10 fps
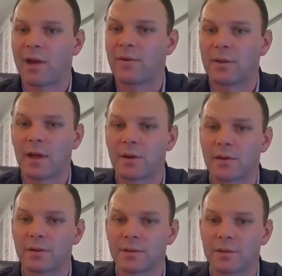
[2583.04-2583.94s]
private
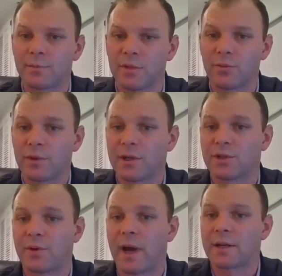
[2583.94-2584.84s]
lenders be
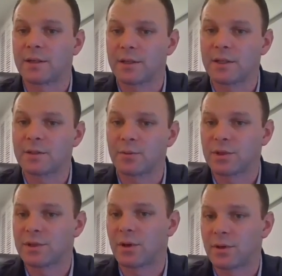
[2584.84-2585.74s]
really attracted to this,
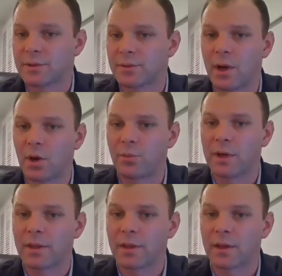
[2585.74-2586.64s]
which is also
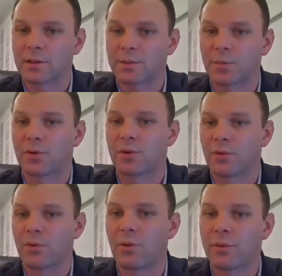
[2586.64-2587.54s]
helping, I think, spur
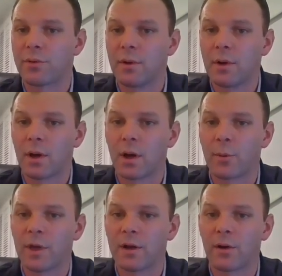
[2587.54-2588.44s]
the growth
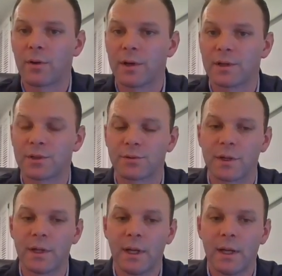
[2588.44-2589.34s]
in our
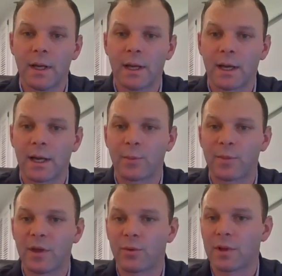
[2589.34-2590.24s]
industry.
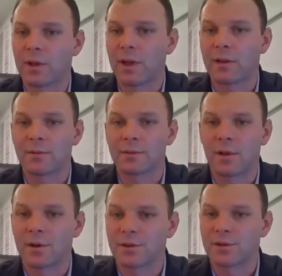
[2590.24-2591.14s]
They really like
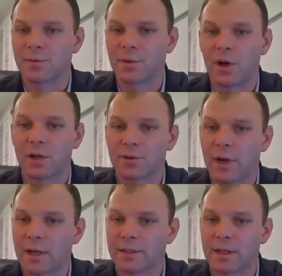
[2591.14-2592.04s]
those longer term
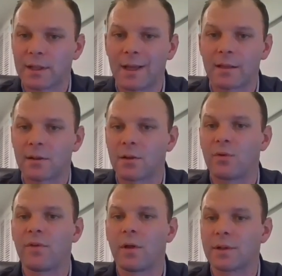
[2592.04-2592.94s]
contracts. They like the
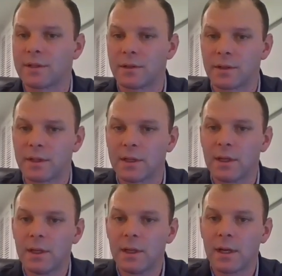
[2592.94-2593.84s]
low
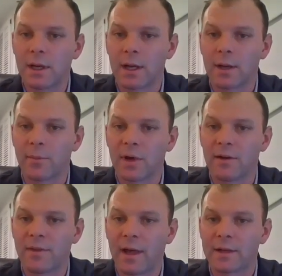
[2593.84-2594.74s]
volatility
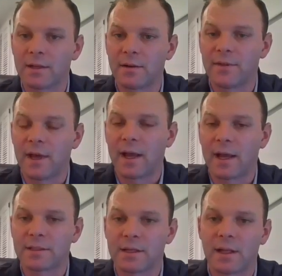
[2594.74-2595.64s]
of that
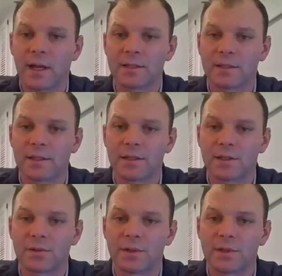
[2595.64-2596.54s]
asset class and
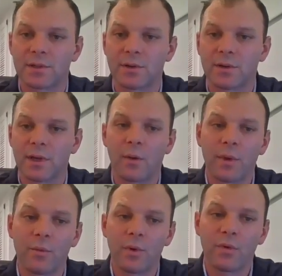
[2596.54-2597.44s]
industry. So yeah,
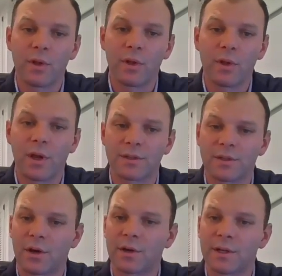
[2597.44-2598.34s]
we really are
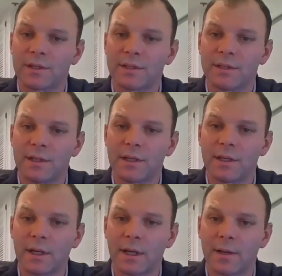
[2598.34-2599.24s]
starting to
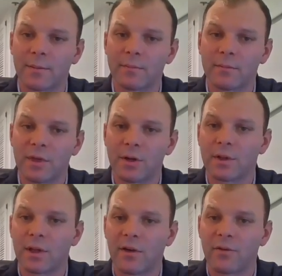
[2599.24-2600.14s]
see
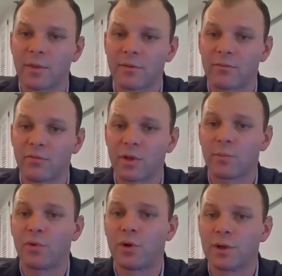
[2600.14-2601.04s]
the government
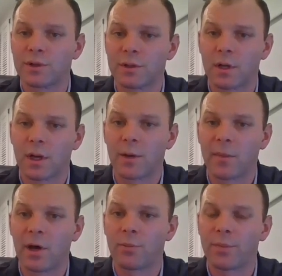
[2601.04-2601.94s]
really push
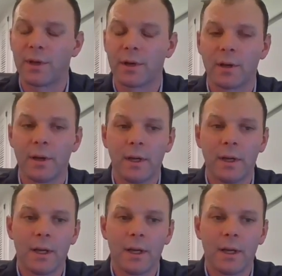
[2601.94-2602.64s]
help here.